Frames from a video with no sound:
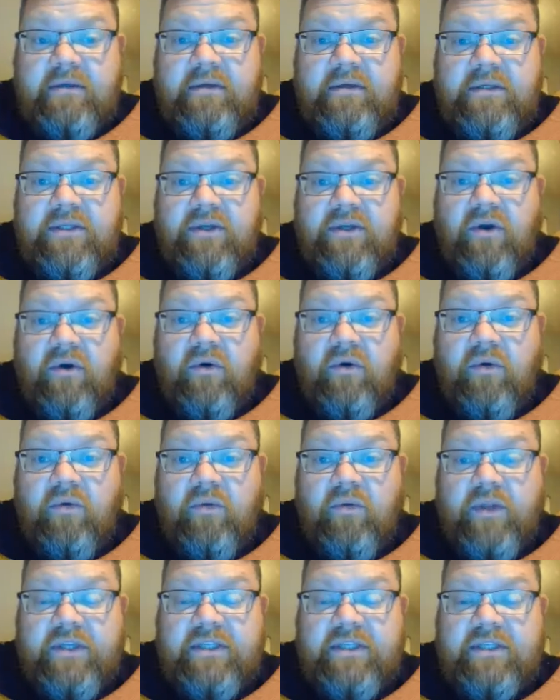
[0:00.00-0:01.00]

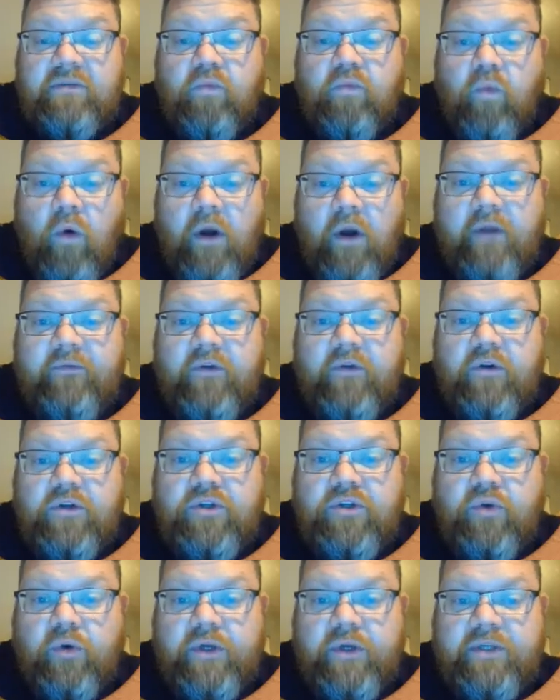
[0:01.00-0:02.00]
So this is one of your
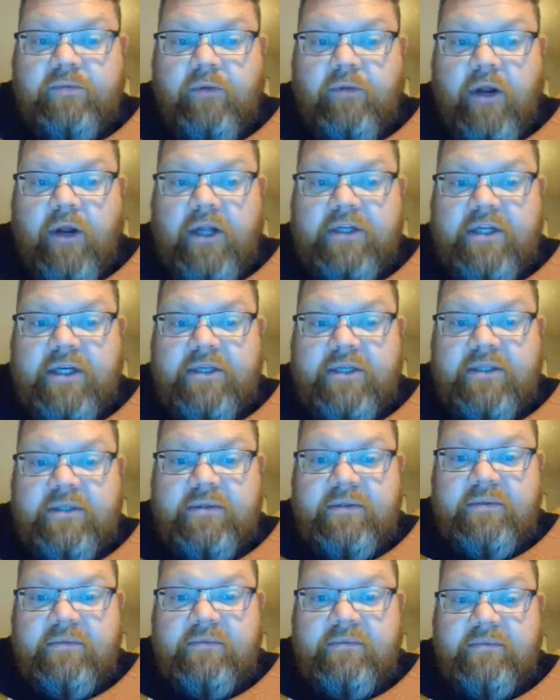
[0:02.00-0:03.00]
choice
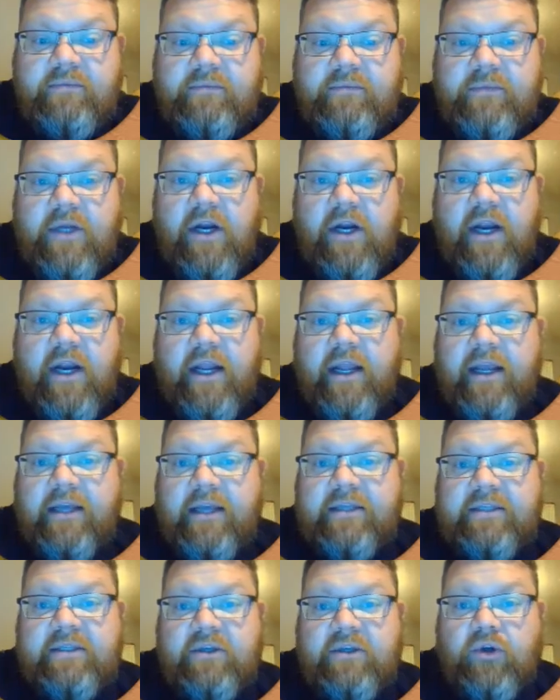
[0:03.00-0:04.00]
projects. All right,
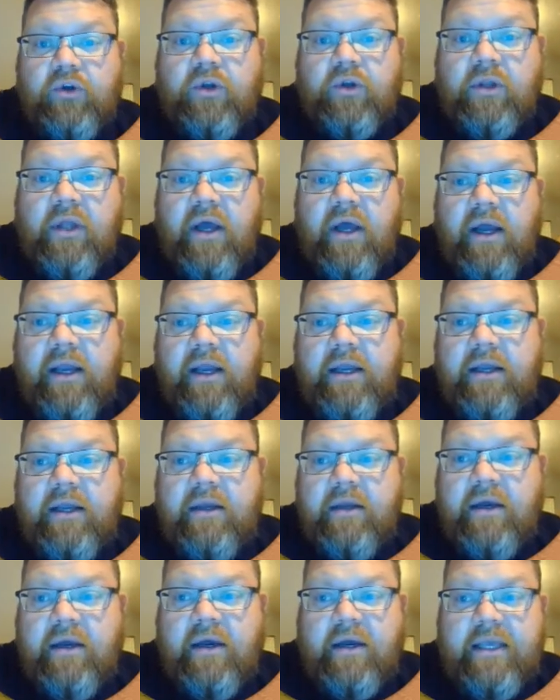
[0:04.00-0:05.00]
guys, good luck.
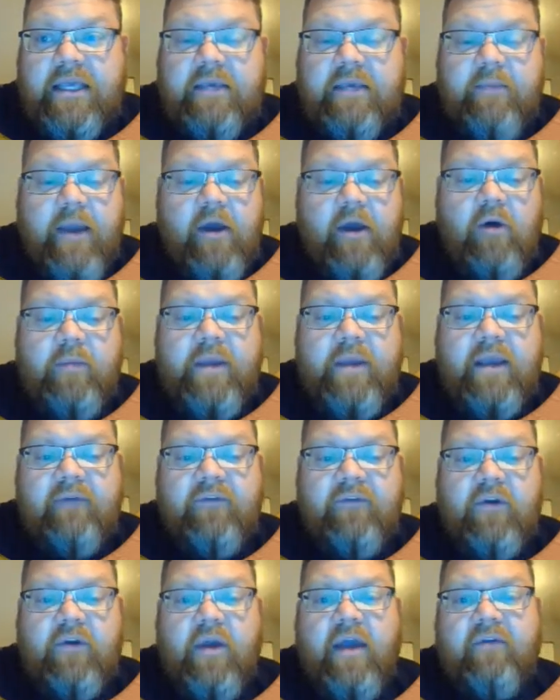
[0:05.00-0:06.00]
Email me
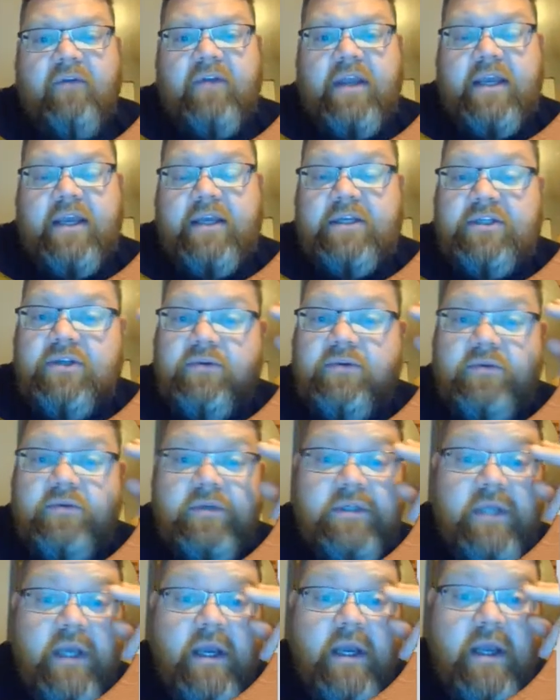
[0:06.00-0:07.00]
if you have any
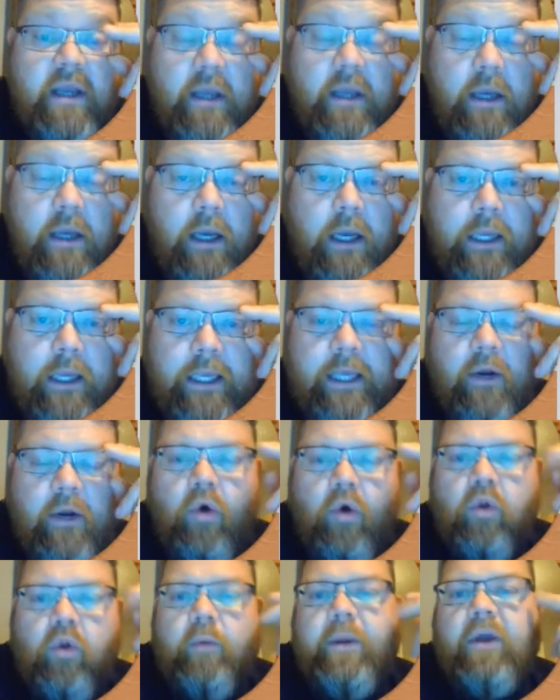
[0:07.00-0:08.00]
issues. Get a
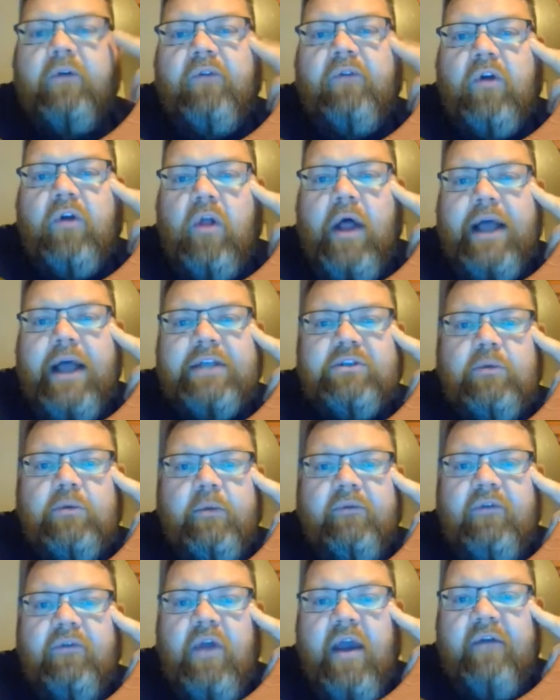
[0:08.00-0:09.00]
hold of me over
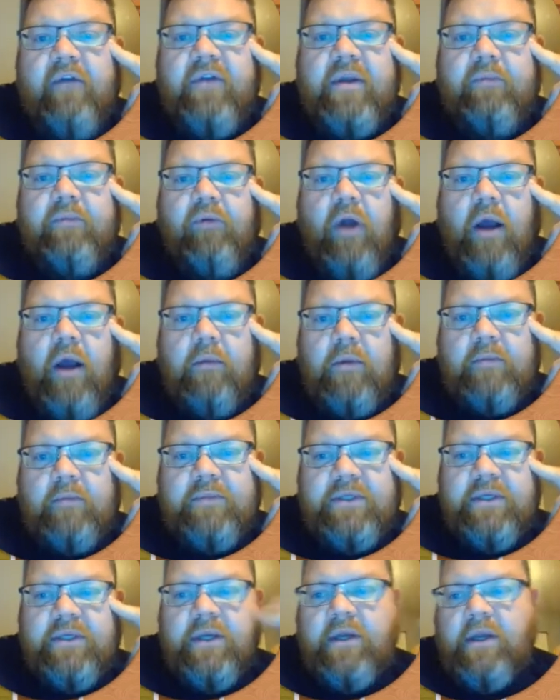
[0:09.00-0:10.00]
Classroom if you have any
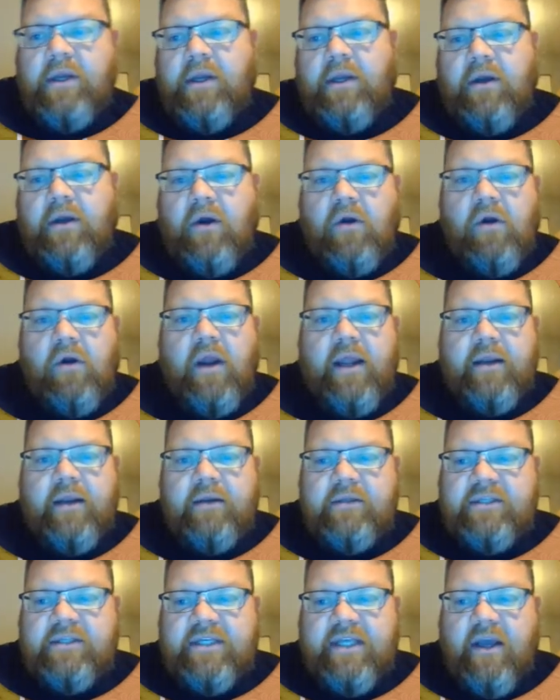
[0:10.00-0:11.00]
problems. All right.
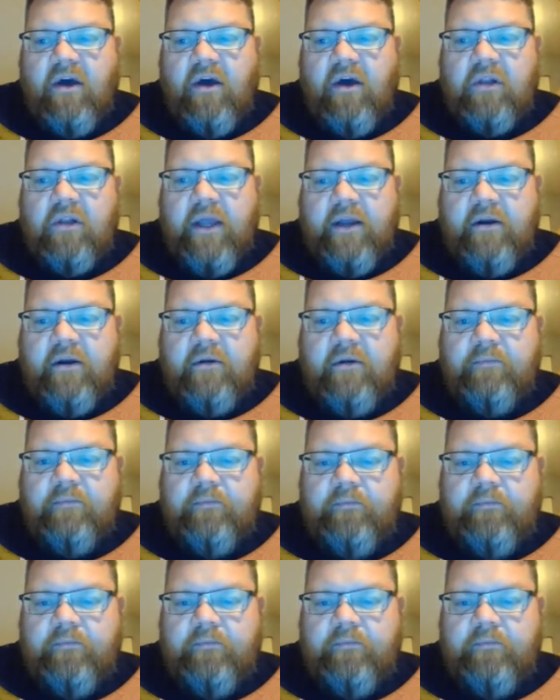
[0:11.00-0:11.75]
See y'all later.